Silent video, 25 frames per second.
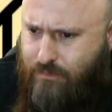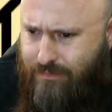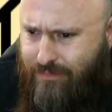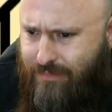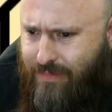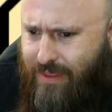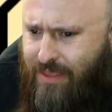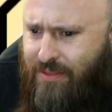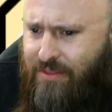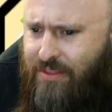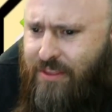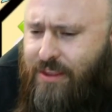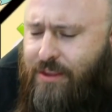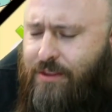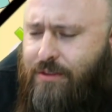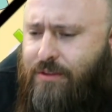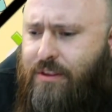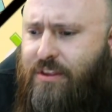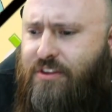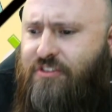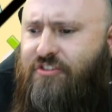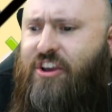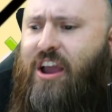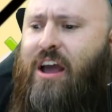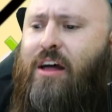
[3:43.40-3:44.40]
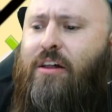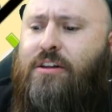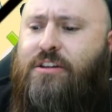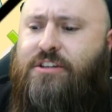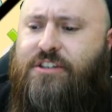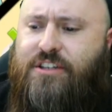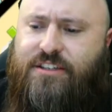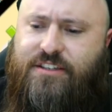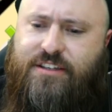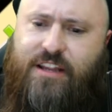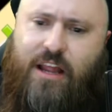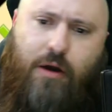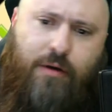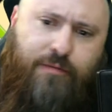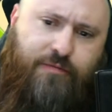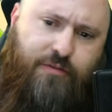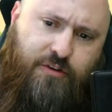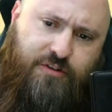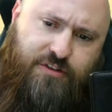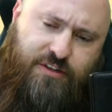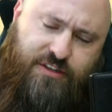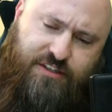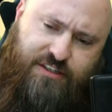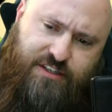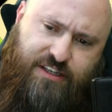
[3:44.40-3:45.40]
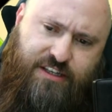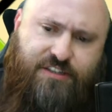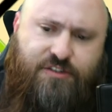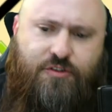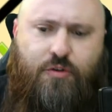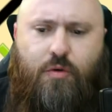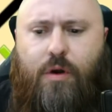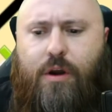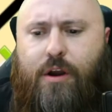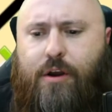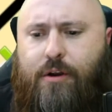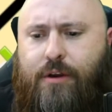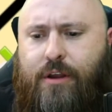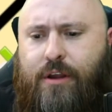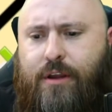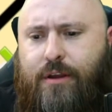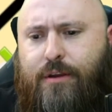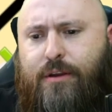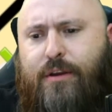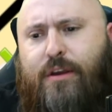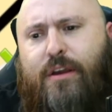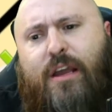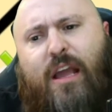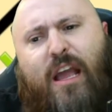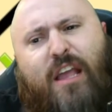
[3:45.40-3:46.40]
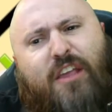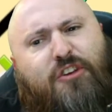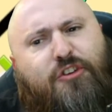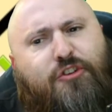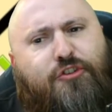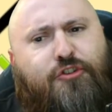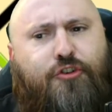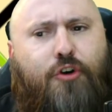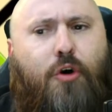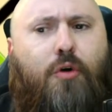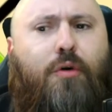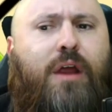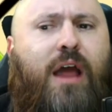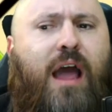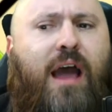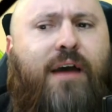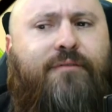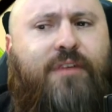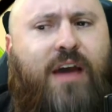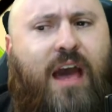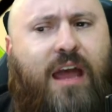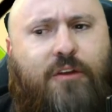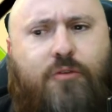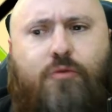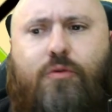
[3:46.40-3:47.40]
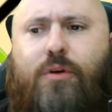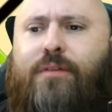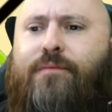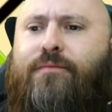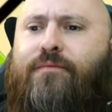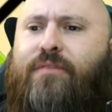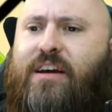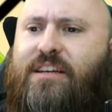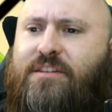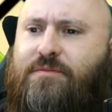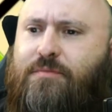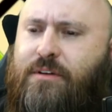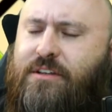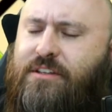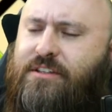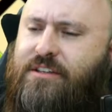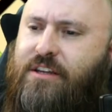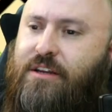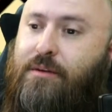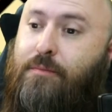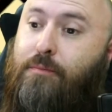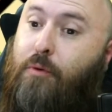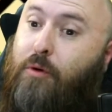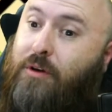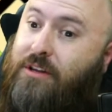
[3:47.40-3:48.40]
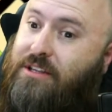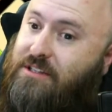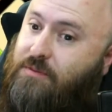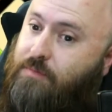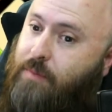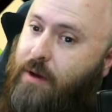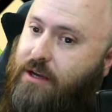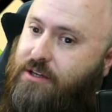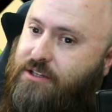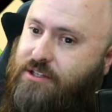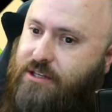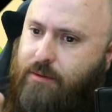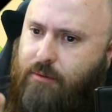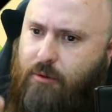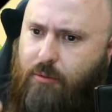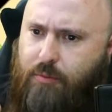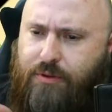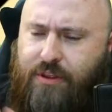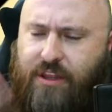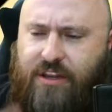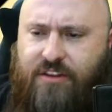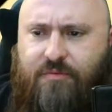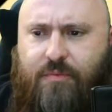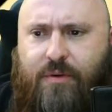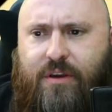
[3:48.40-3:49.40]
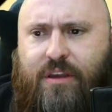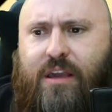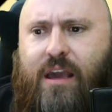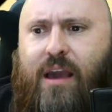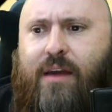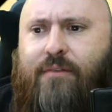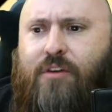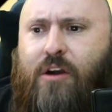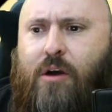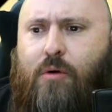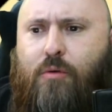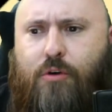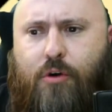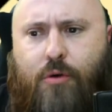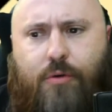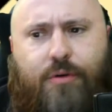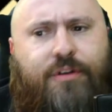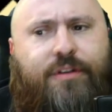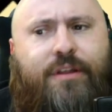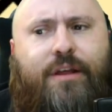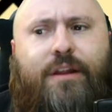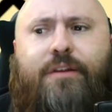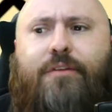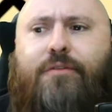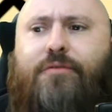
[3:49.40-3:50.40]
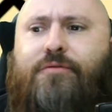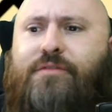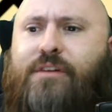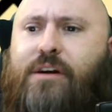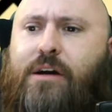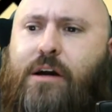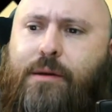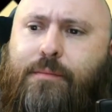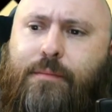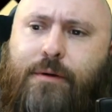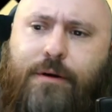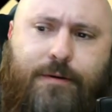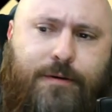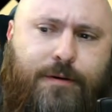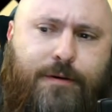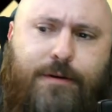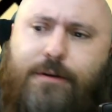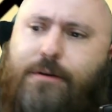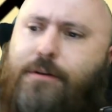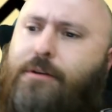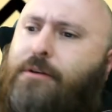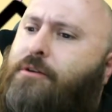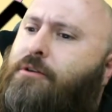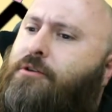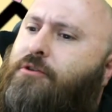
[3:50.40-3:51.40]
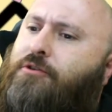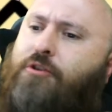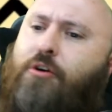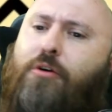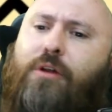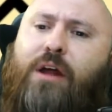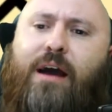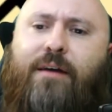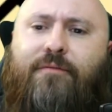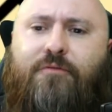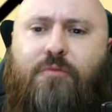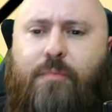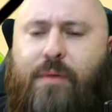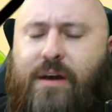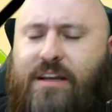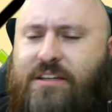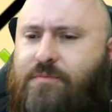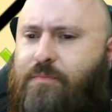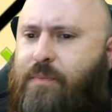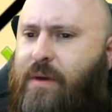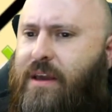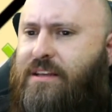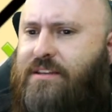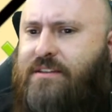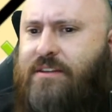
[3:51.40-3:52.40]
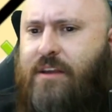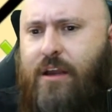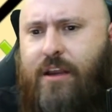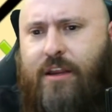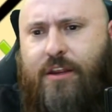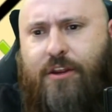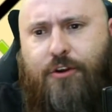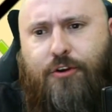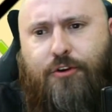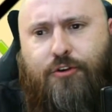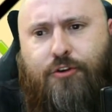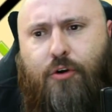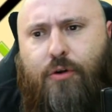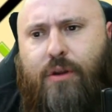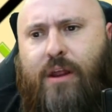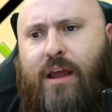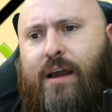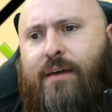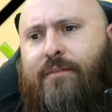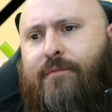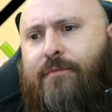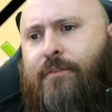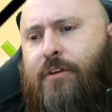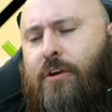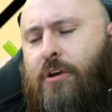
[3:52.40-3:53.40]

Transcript: the challenge is now if there's a C squared and you don't have adequate investments in endpoint inspection, I'm going to put that as a big caveat. We'll go into that another time. You don't have the best baselining. You don't have